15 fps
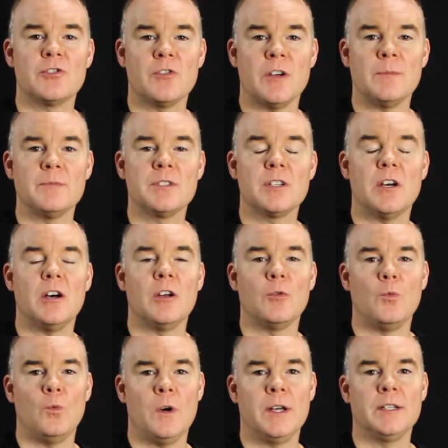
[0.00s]
strums
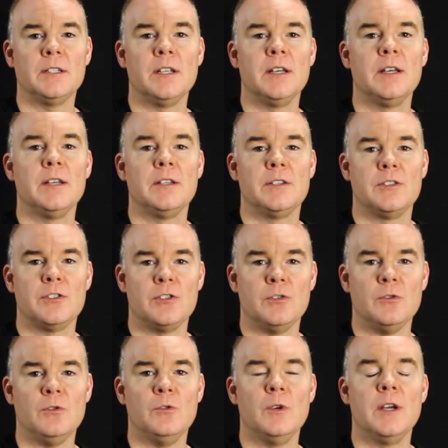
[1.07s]
on one,
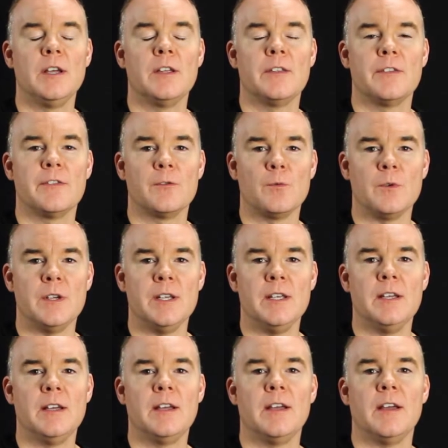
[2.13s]
two,
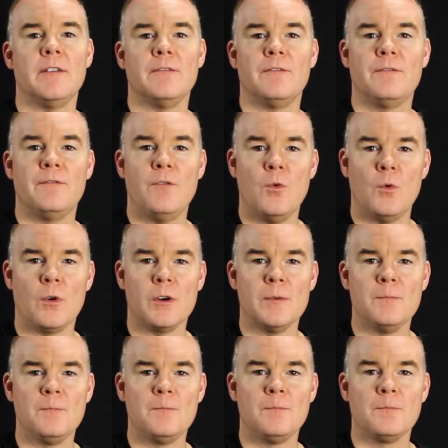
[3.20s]
three, and
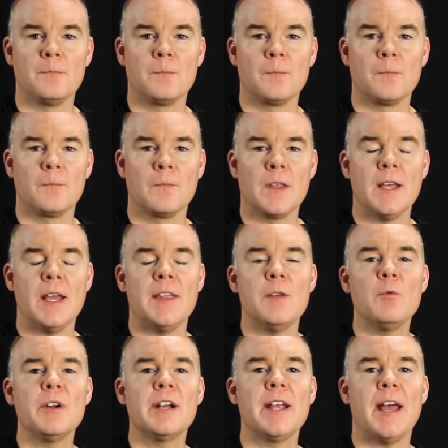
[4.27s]
four. And
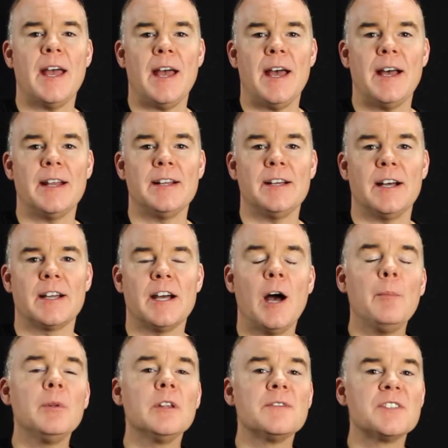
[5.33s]
then we're going to add a
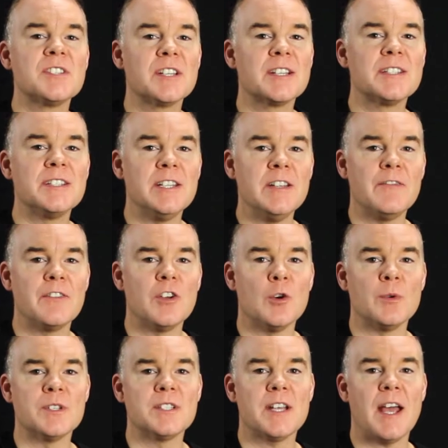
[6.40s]
couple of sixteenth
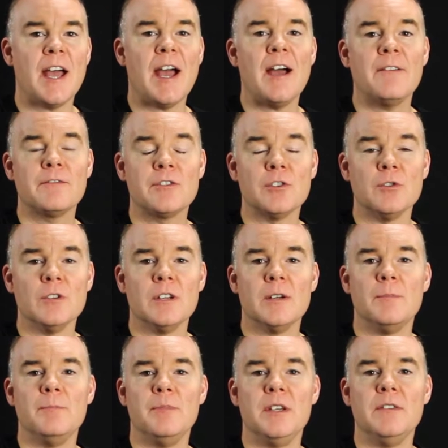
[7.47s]
notes after
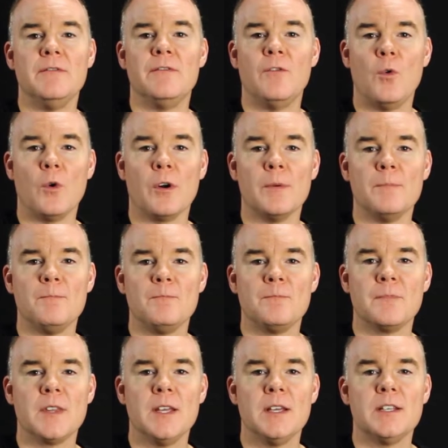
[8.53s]
beat four.
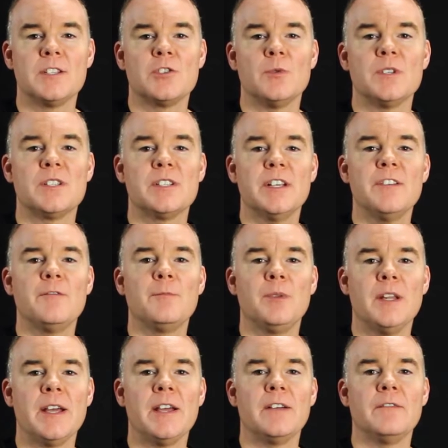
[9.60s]
So instead of
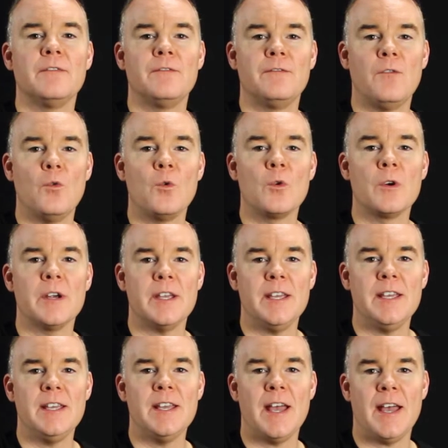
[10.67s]
playing four,
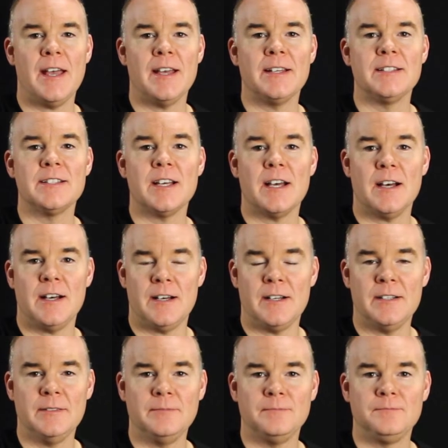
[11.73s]
E, and uh,